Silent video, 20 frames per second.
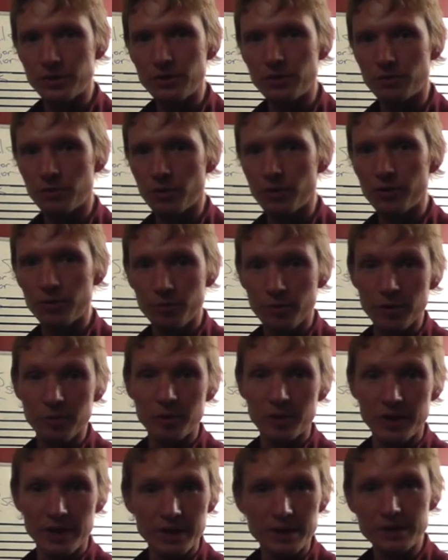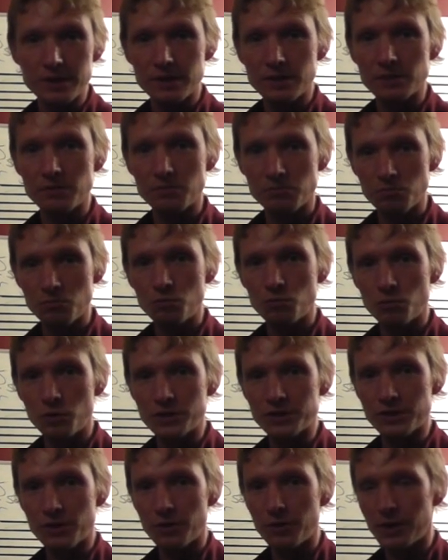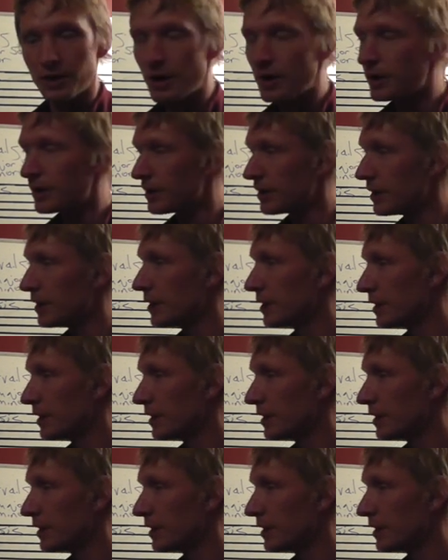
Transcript: tune, where the repeats, what's going on,